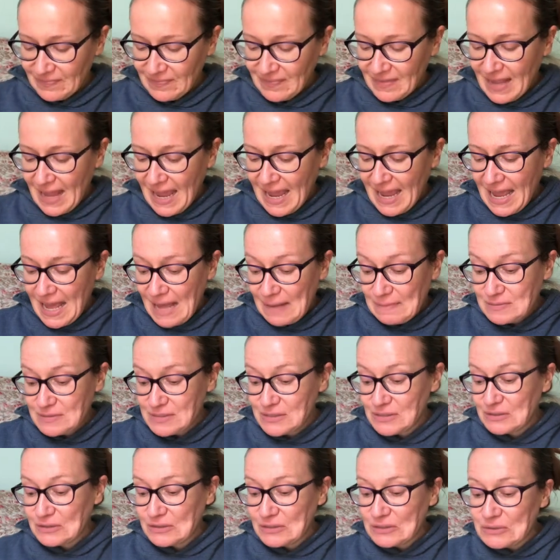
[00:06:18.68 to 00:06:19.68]
I
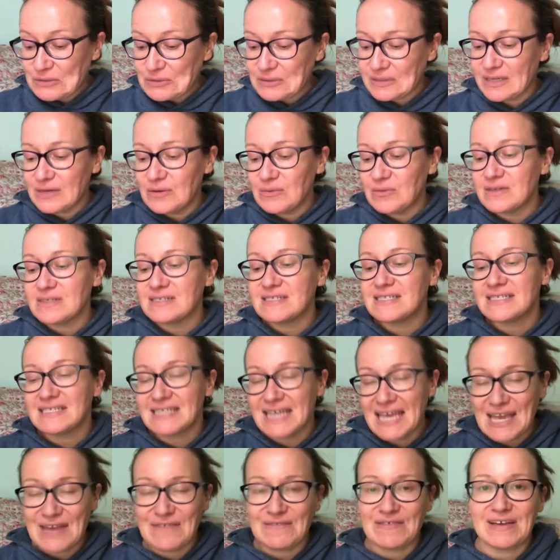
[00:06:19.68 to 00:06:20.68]
absolutely was
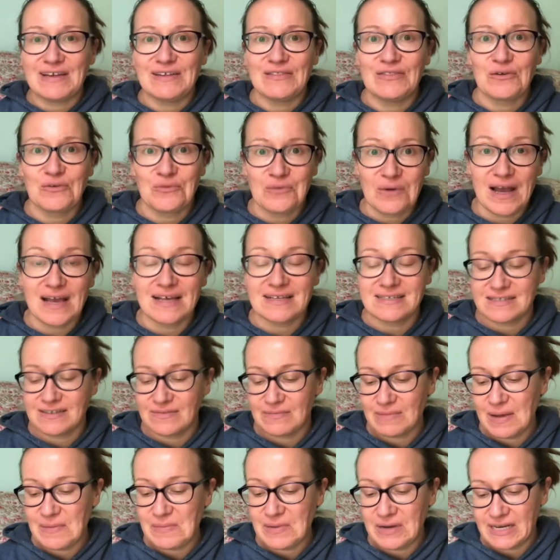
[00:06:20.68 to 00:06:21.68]
saving the rest of
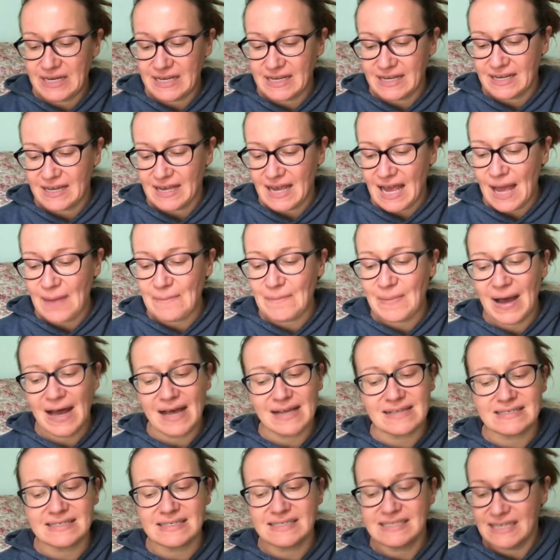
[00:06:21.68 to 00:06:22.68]
my money. I
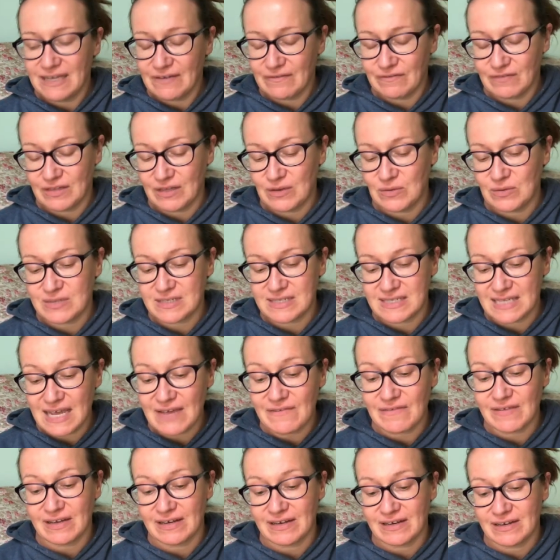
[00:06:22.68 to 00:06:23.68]
positively was
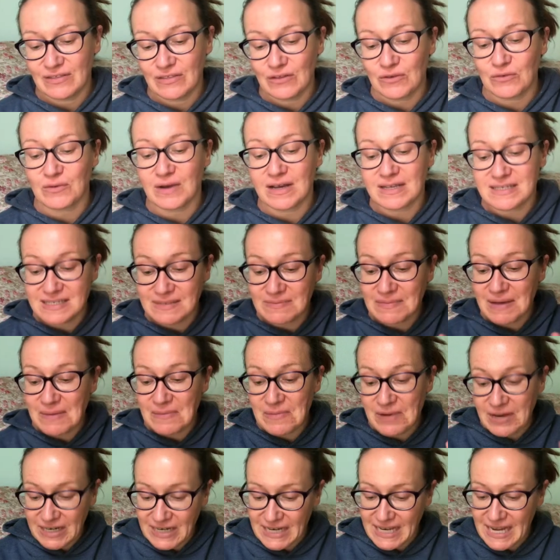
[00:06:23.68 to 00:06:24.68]
saving the rest of my
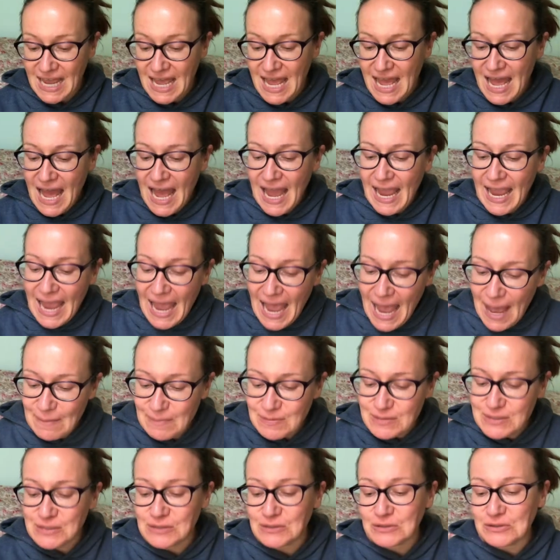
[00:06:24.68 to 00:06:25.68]
money. I
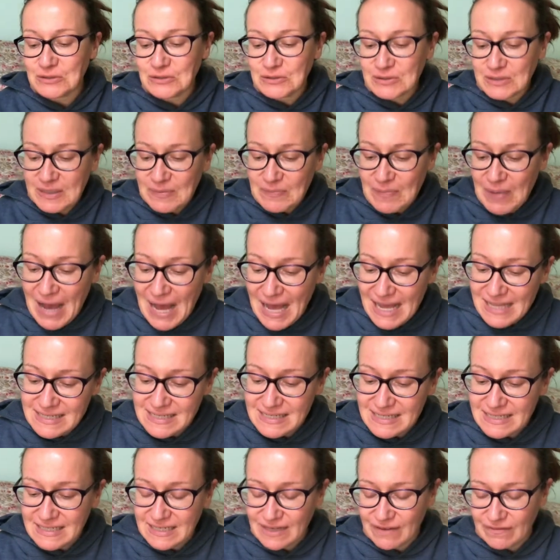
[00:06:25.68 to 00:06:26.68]
absolutely,
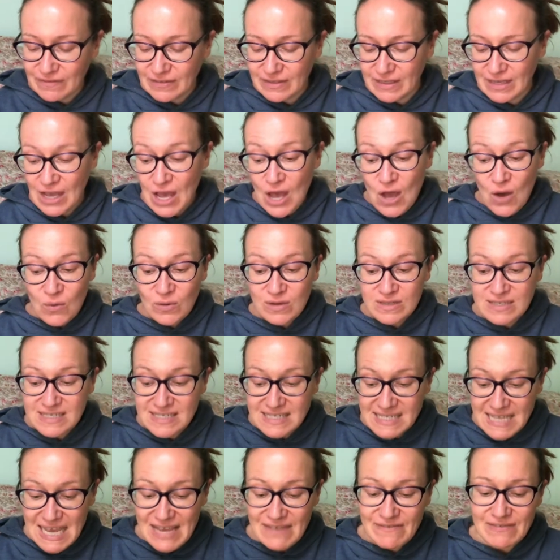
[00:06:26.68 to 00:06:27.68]
positively was
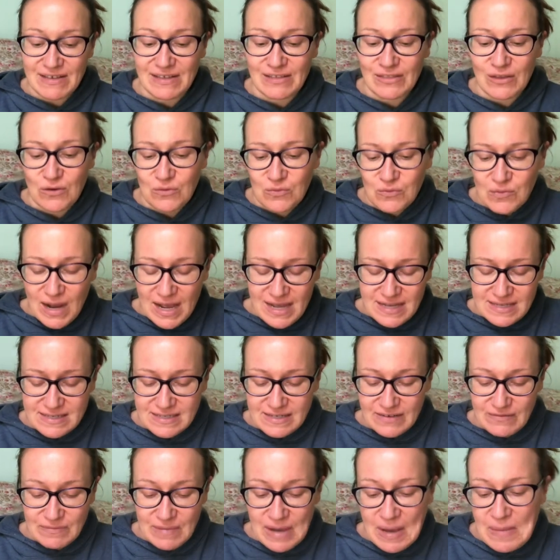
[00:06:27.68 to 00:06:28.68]
saving the rest
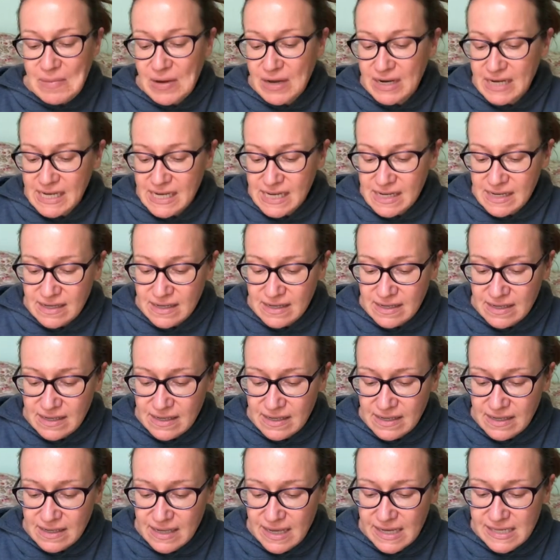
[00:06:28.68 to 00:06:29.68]
of my money.
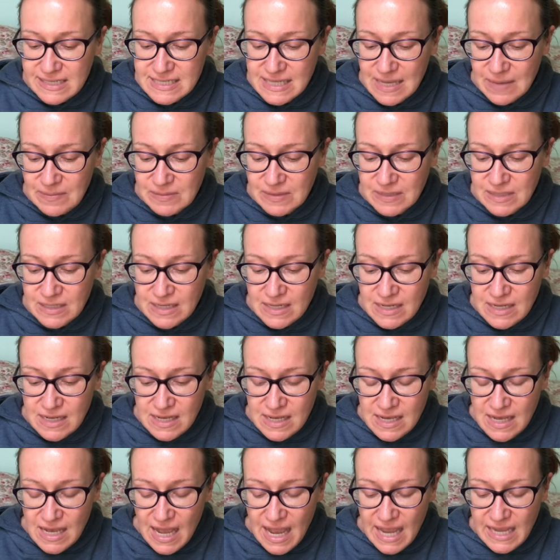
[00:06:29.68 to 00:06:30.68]
Except
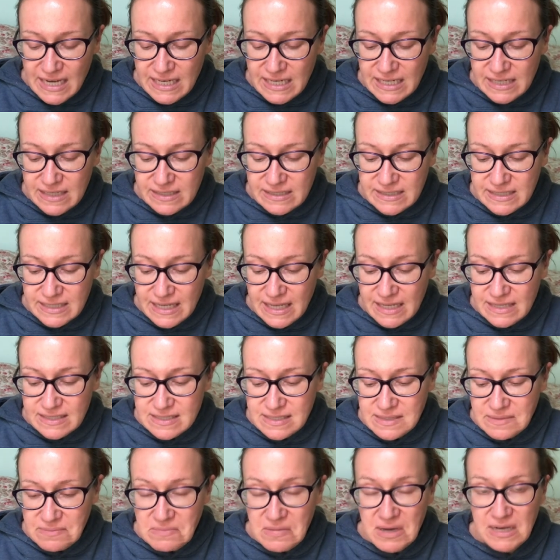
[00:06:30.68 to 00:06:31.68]
I needed to get
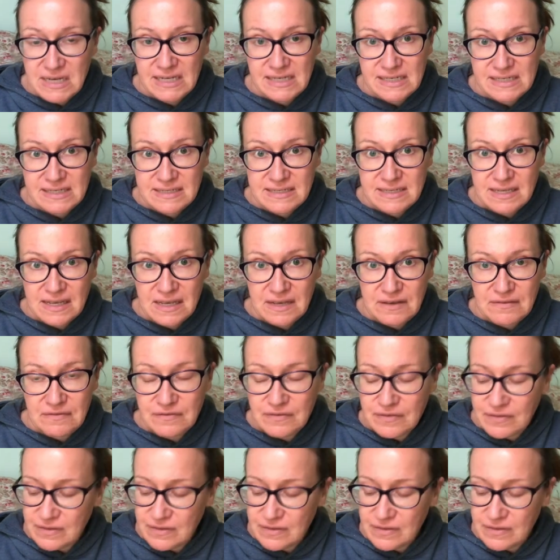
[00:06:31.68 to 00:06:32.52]
some money to save.